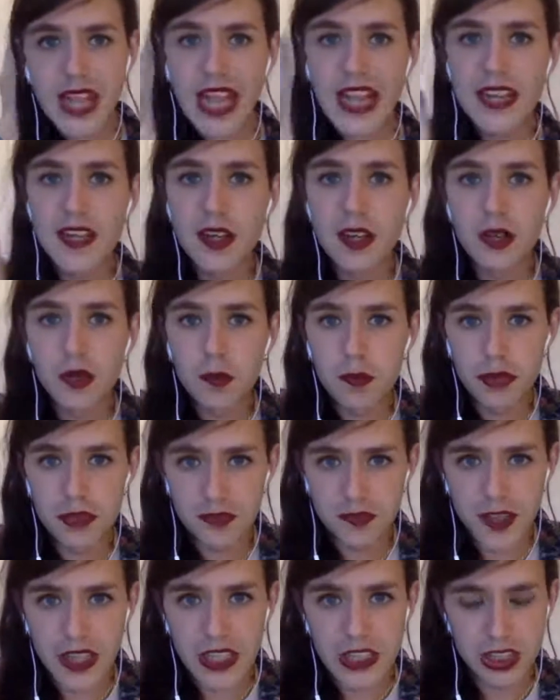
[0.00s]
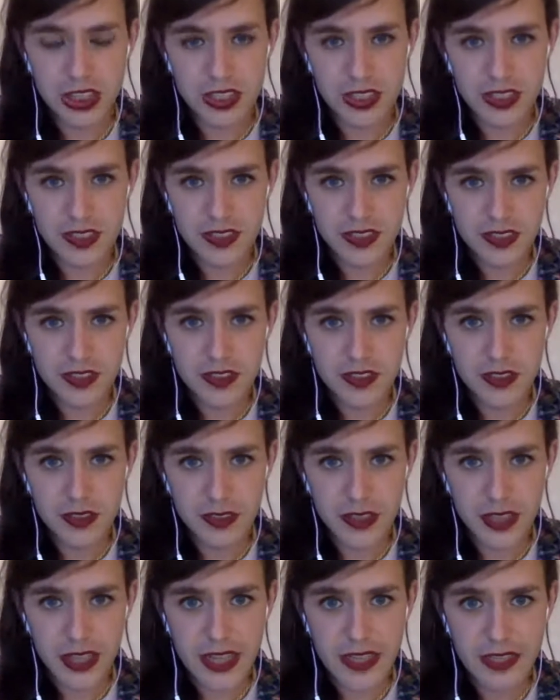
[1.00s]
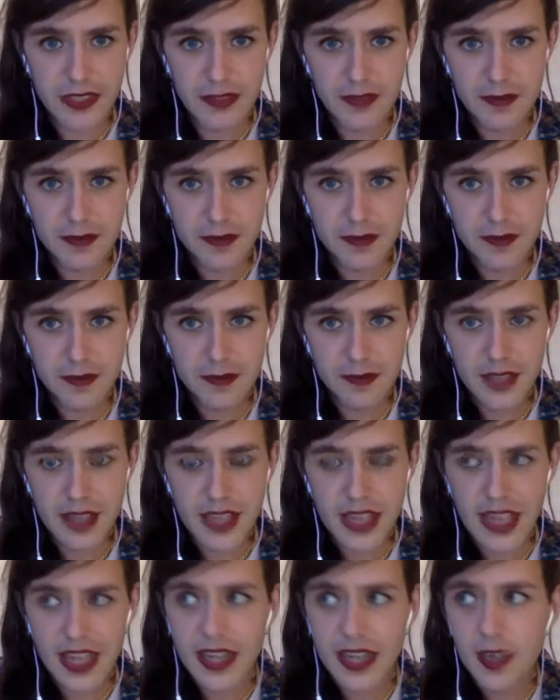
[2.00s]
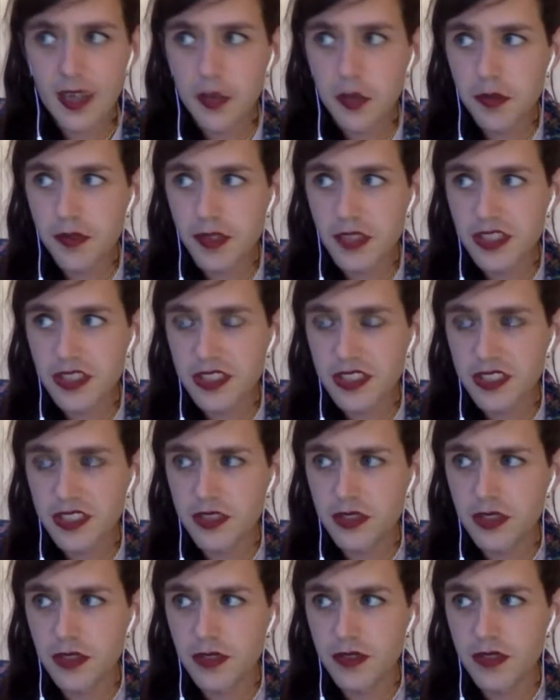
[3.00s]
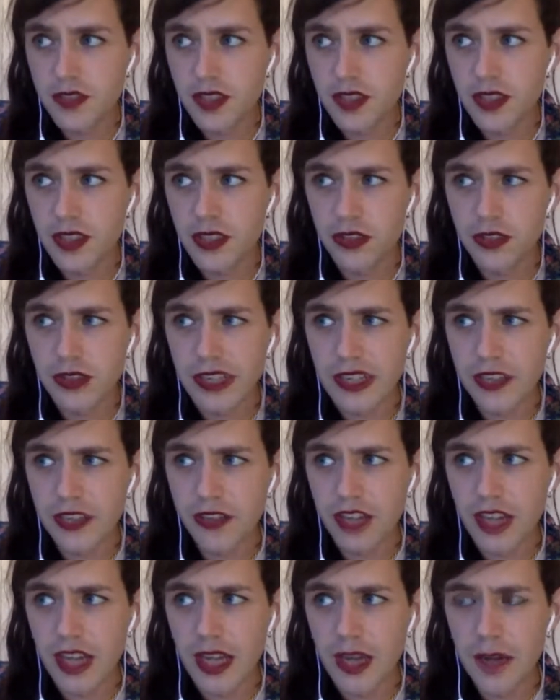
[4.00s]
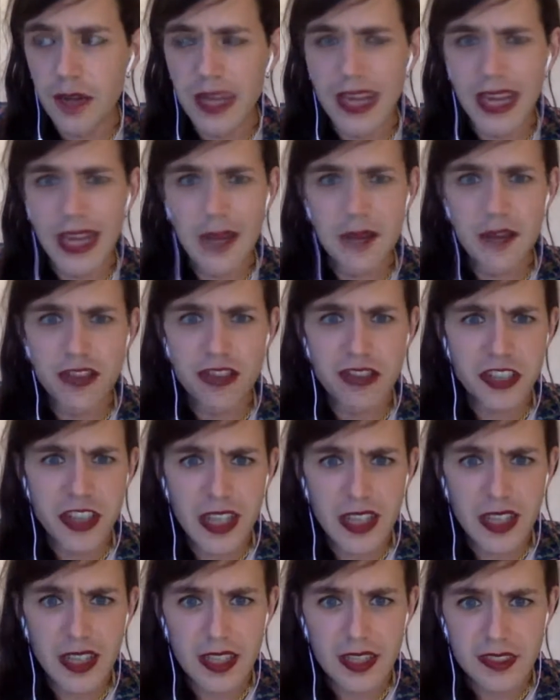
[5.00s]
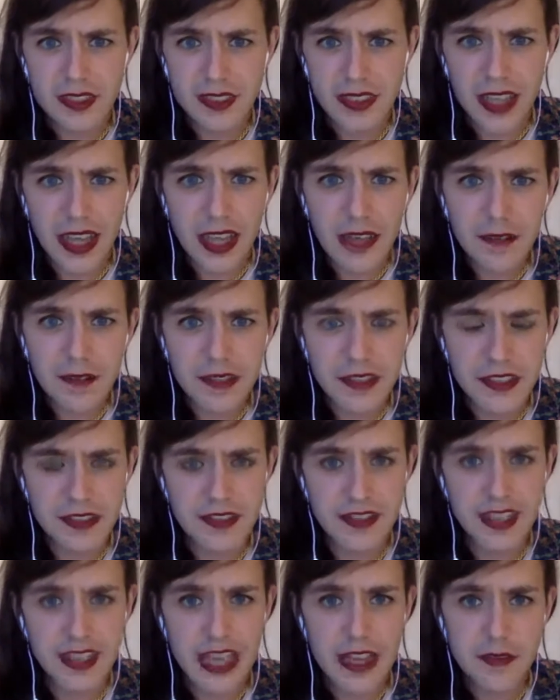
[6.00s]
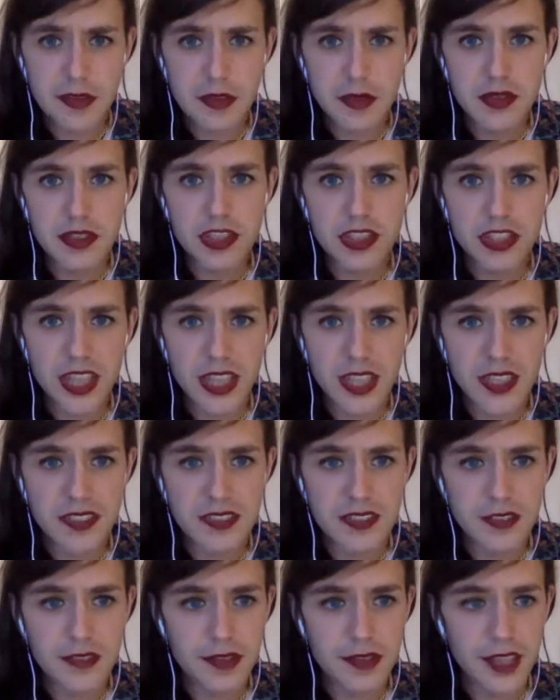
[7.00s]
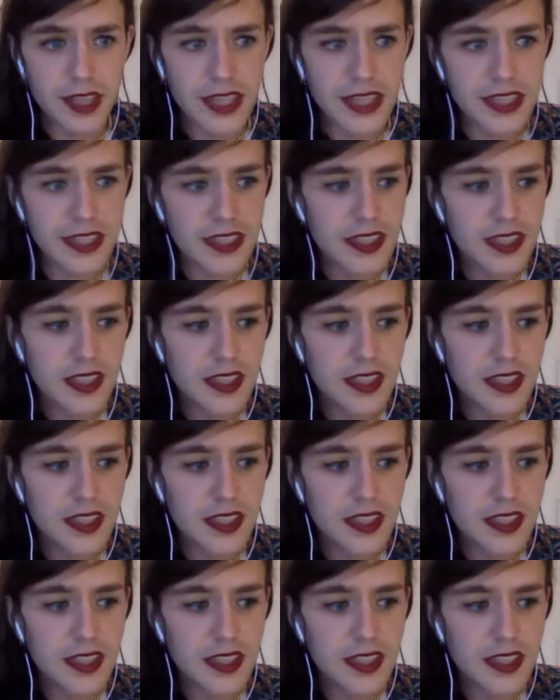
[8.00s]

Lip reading: know perfectionists, okay? And I know perfectionists who have done a great job, and I'm jealous. Obviously, everyone's jealous of like